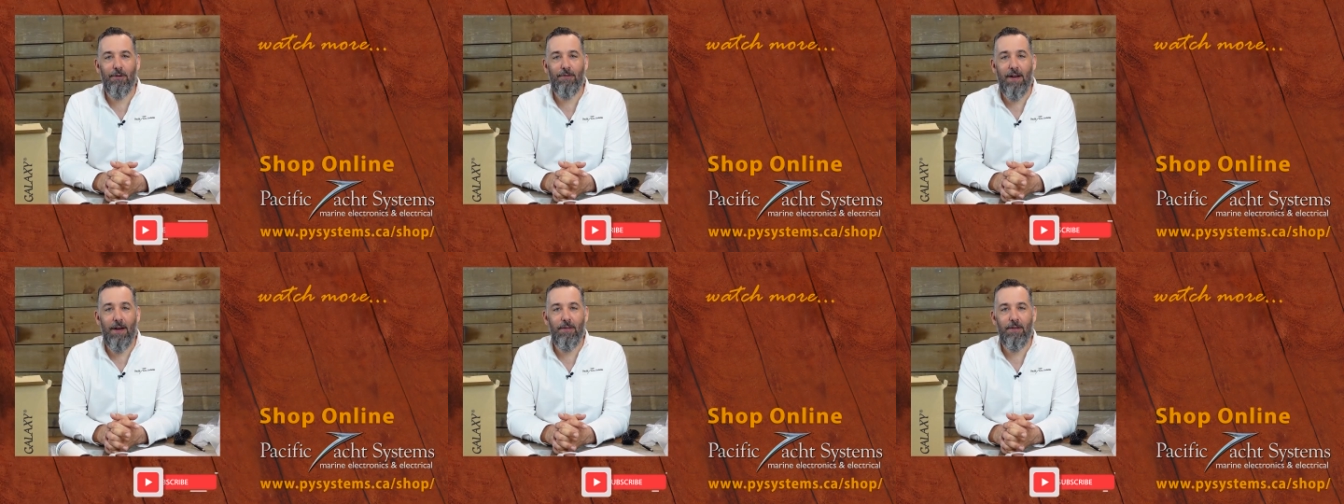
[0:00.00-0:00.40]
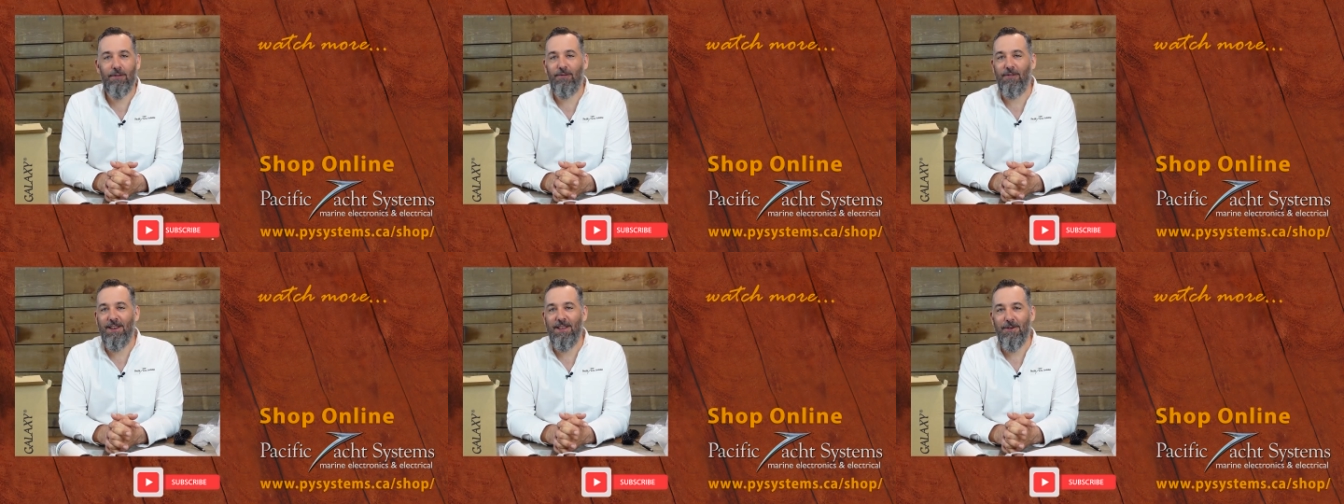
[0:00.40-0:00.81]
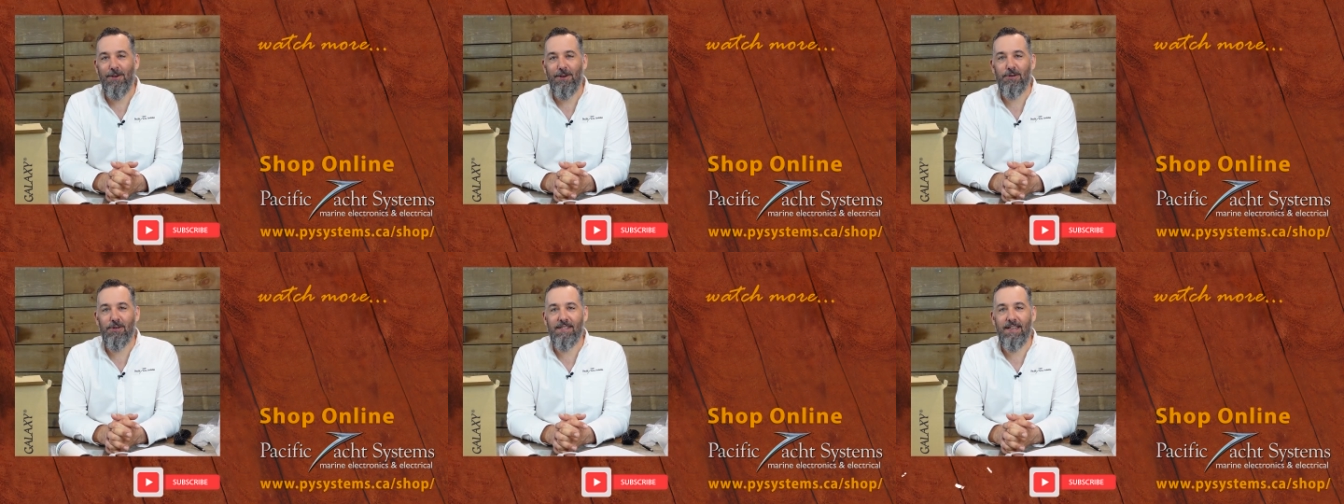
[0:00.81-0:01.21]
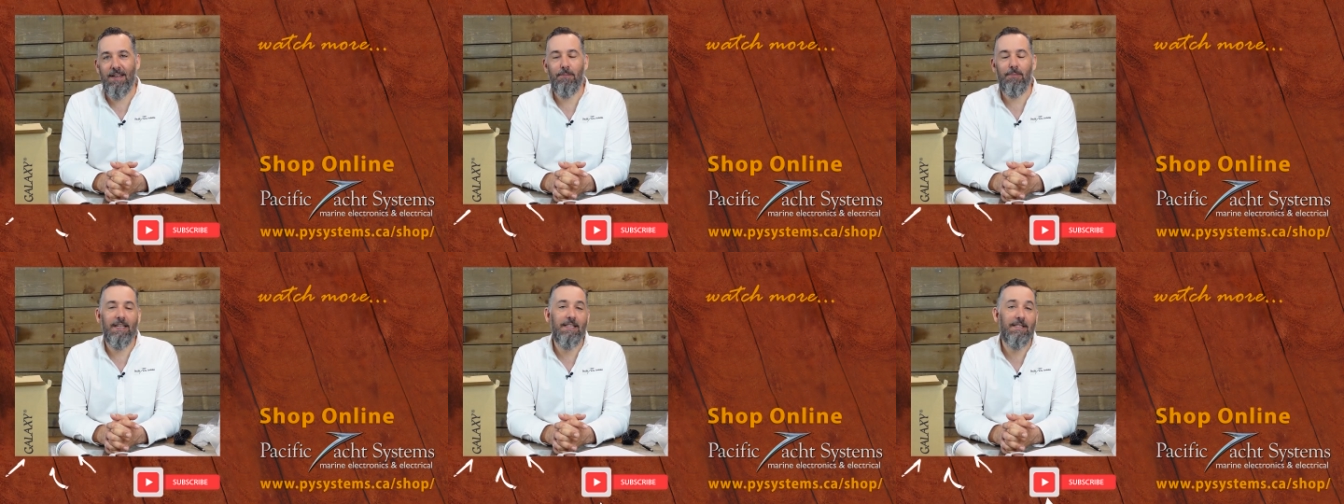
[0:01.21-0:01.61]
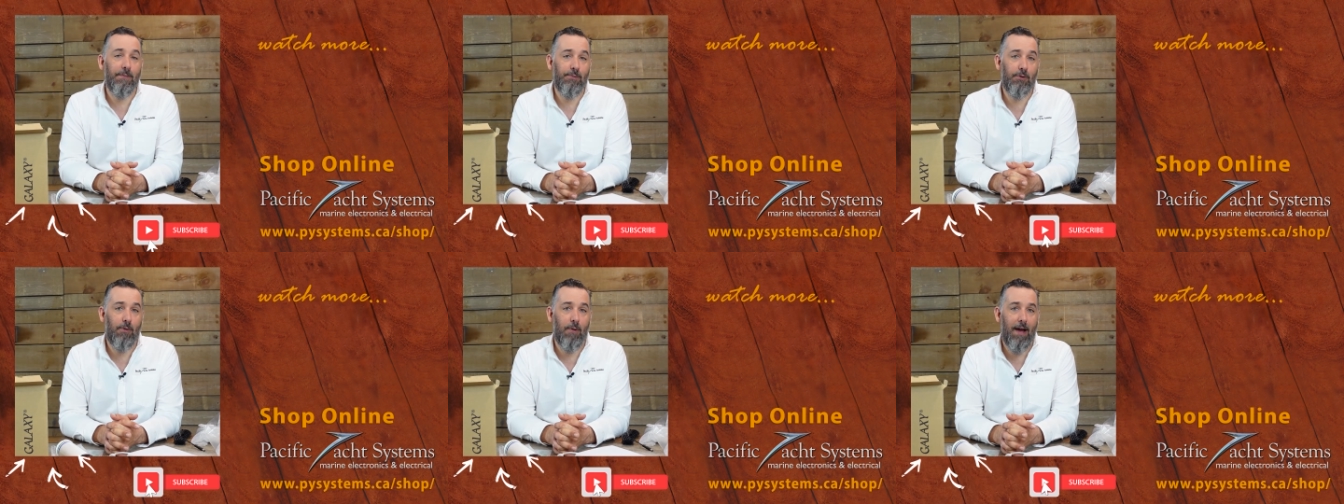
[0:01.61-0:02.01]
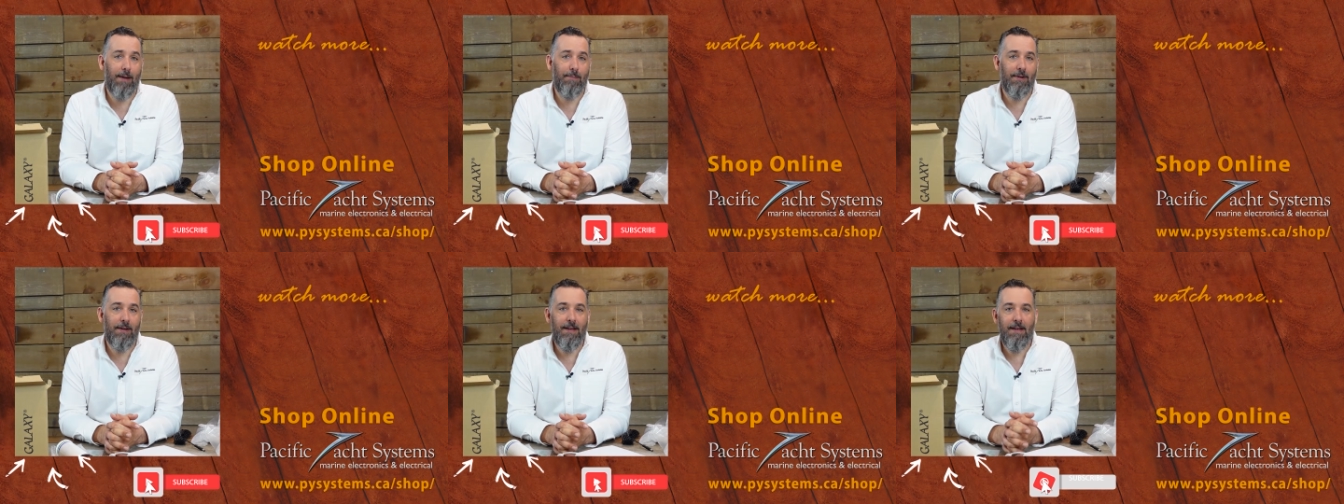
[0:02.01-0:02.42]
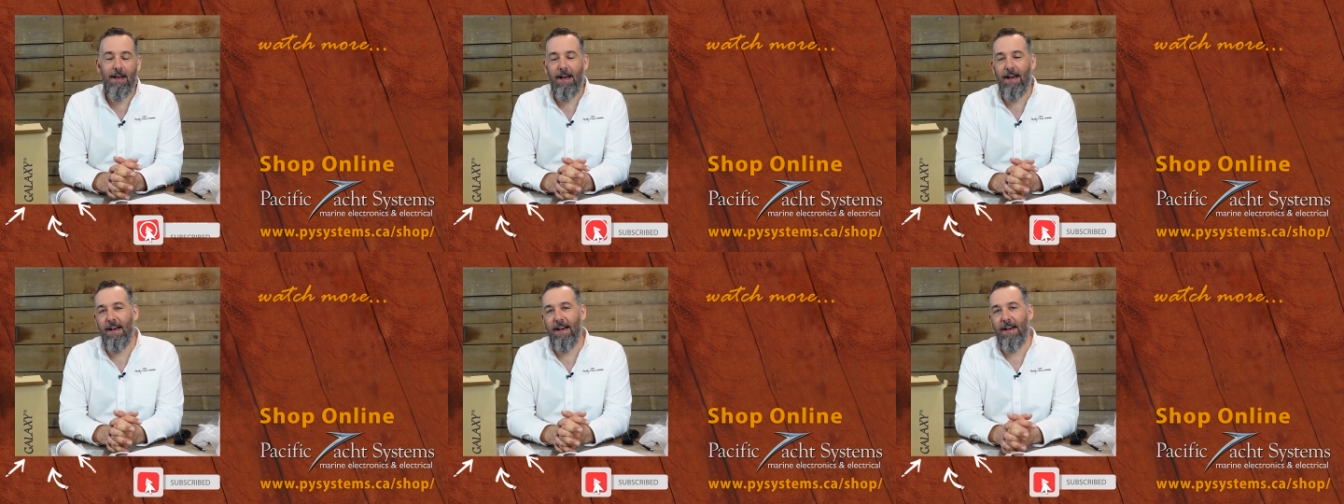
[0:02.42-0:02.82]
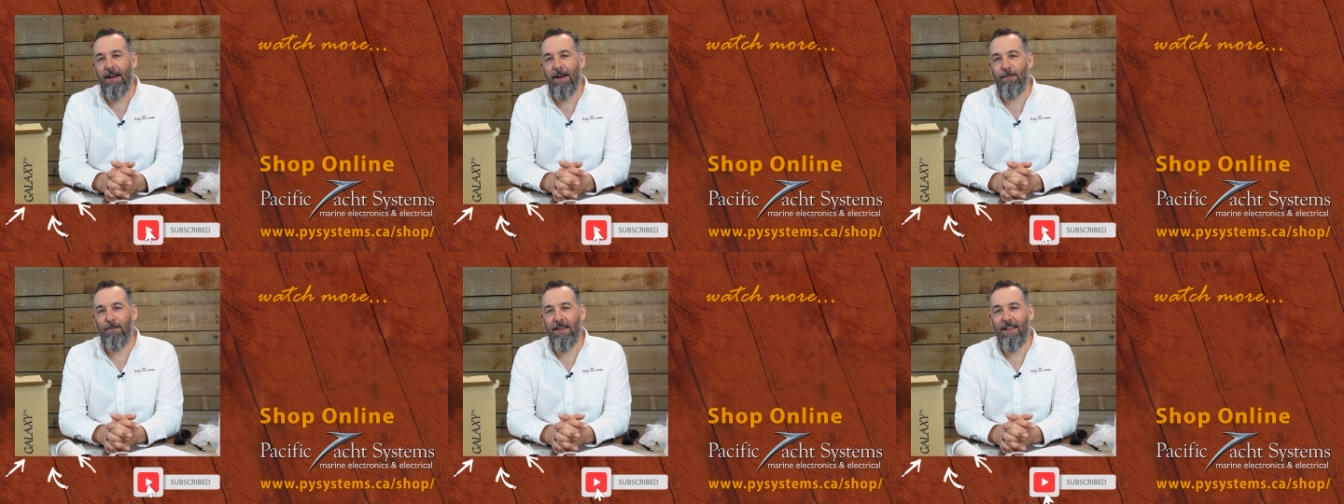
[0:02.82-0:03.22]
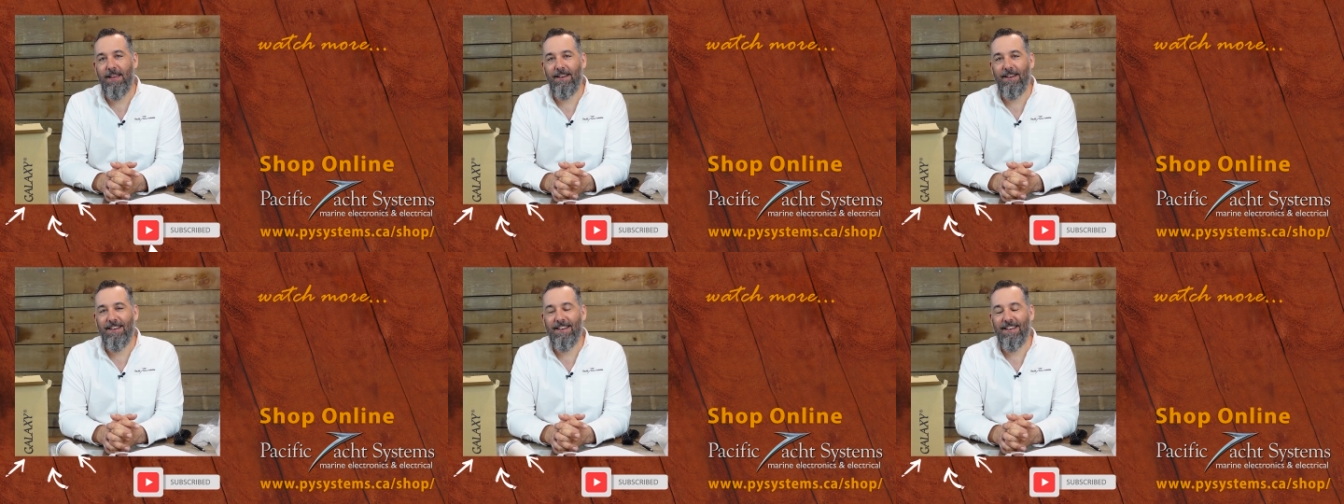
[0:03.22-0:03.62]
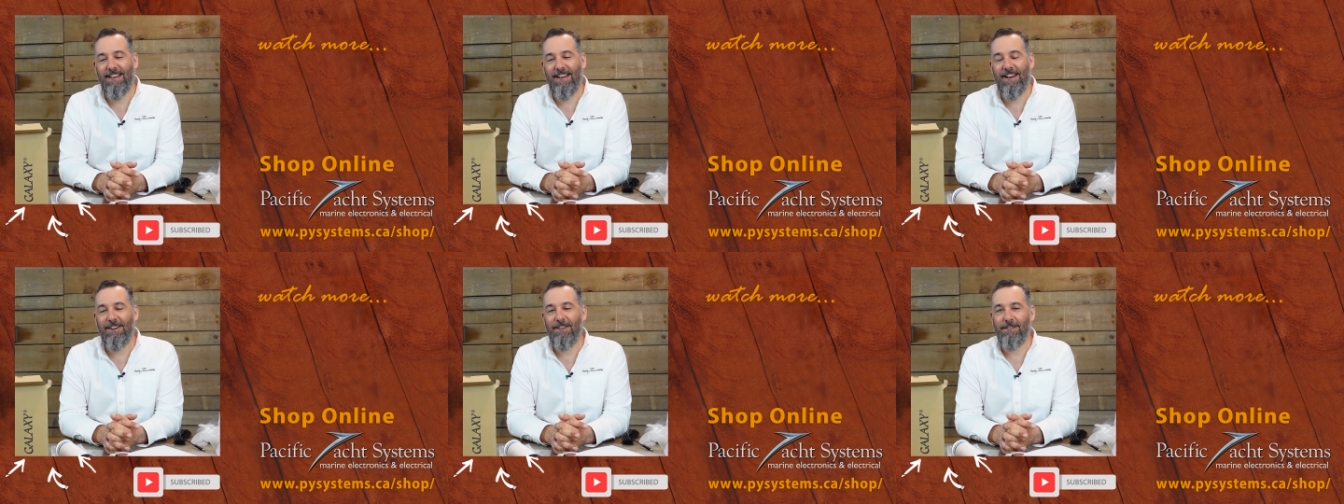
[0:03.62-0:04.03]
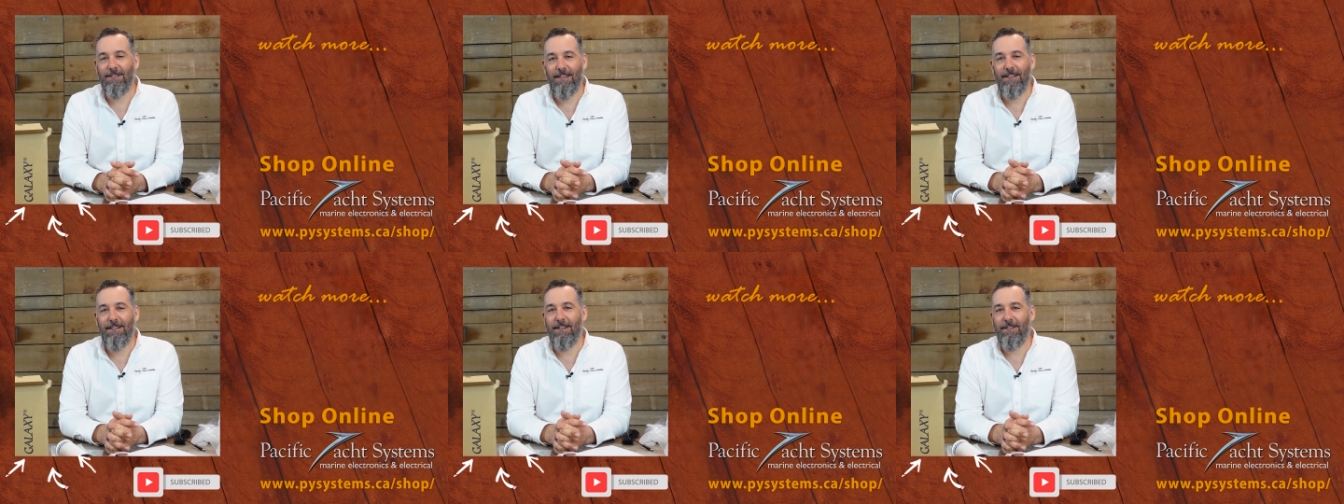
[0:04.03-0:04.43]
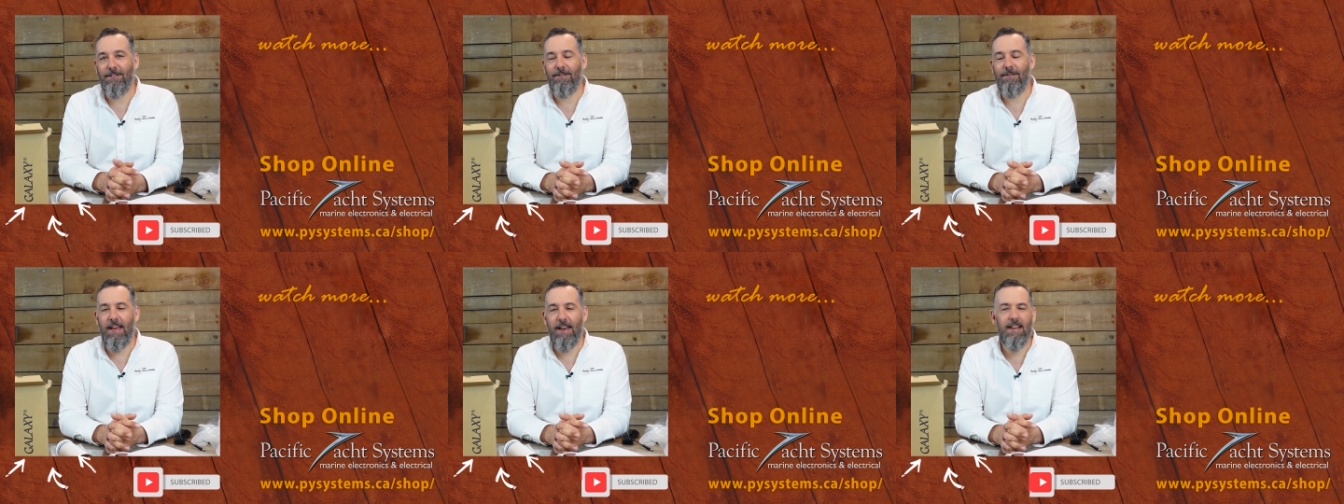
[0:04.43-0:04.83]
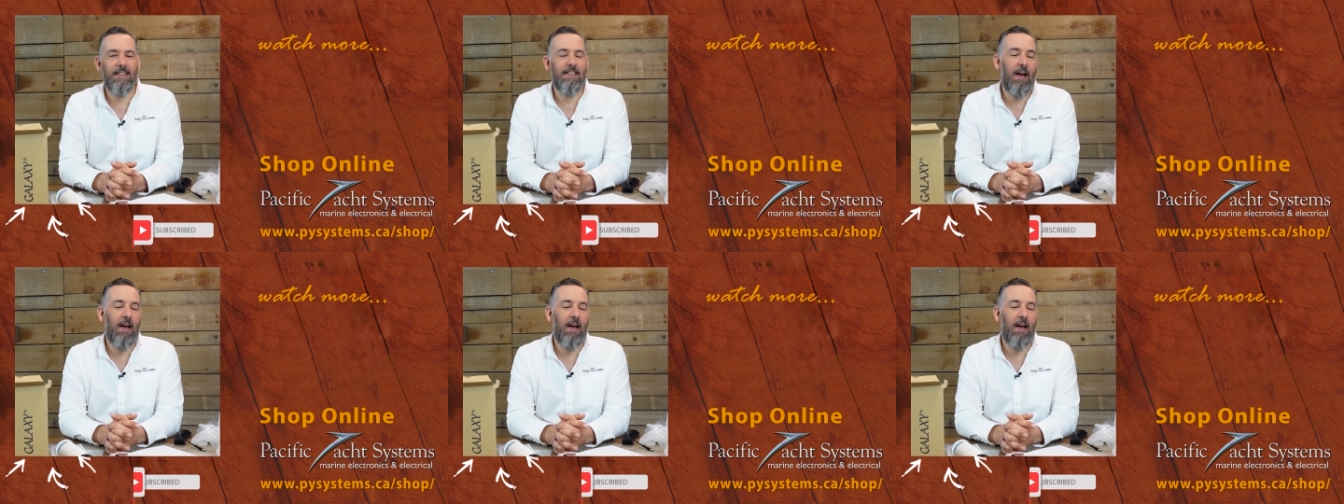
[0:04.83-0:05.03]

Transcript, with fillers: found this video interesting, please subscribe. It honestly it does